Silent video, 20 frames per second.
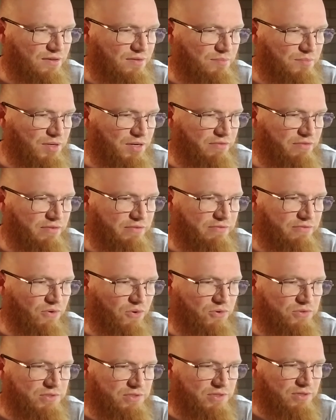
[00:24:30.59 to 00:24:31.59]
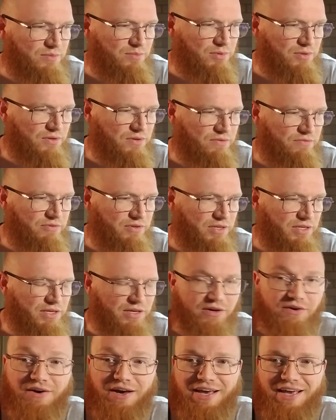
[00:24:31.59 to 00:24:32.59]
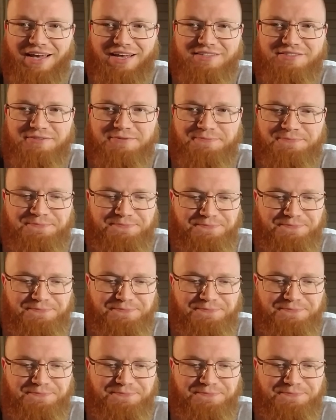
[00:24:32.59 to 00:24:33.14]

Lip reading: bit of a vulnerable video, I guess,